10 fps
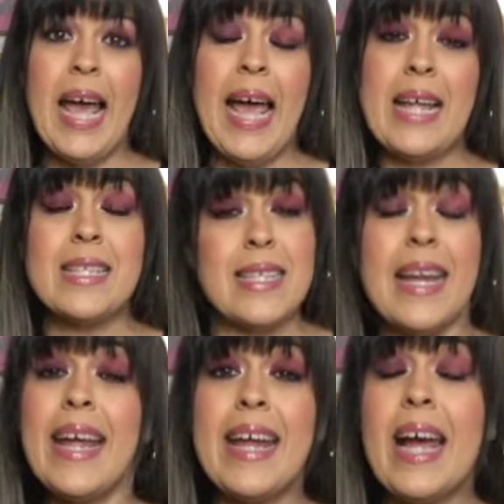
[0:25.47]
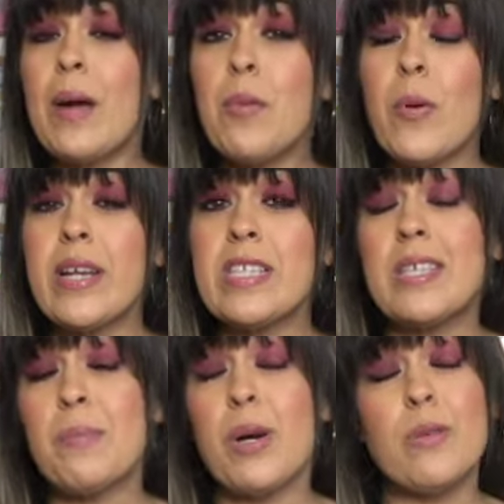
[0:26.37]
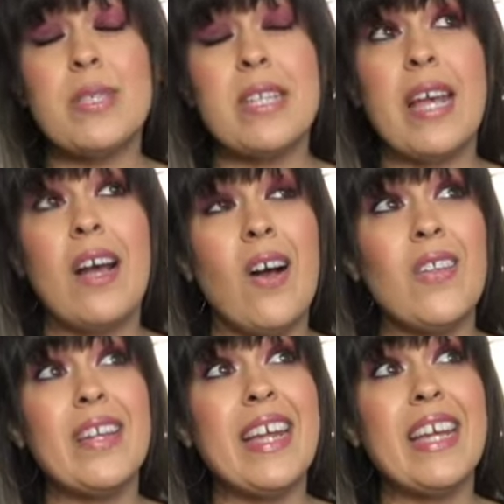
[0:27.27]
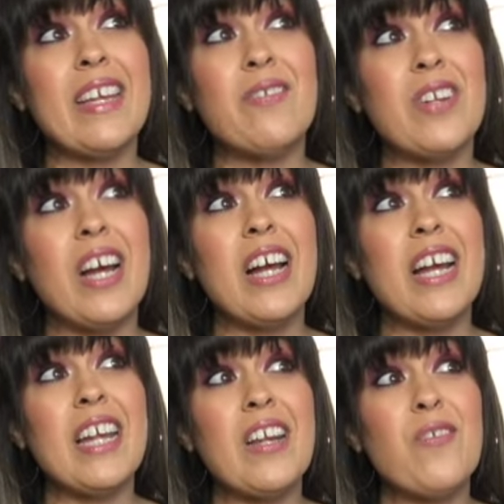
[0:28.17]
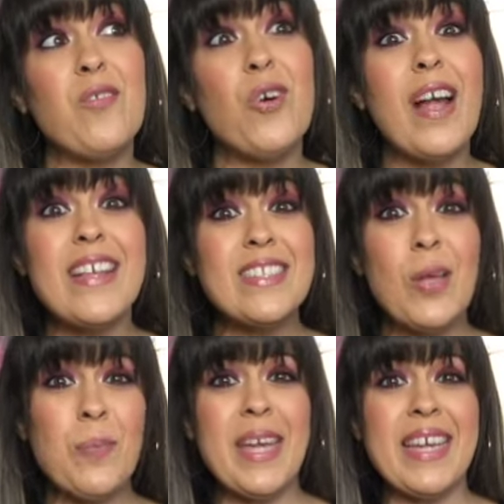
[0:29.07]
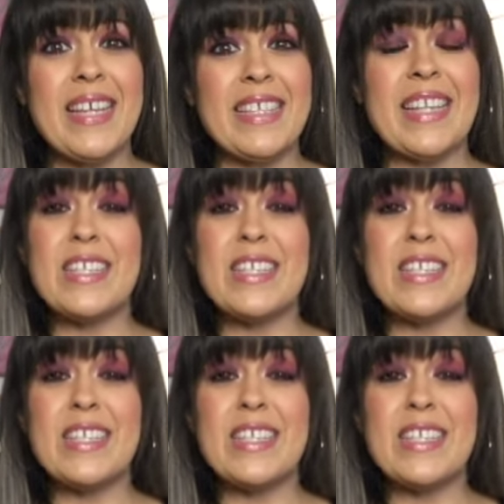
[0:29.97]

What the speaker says: and today I'm going to post a holiday gift guide for SLPs.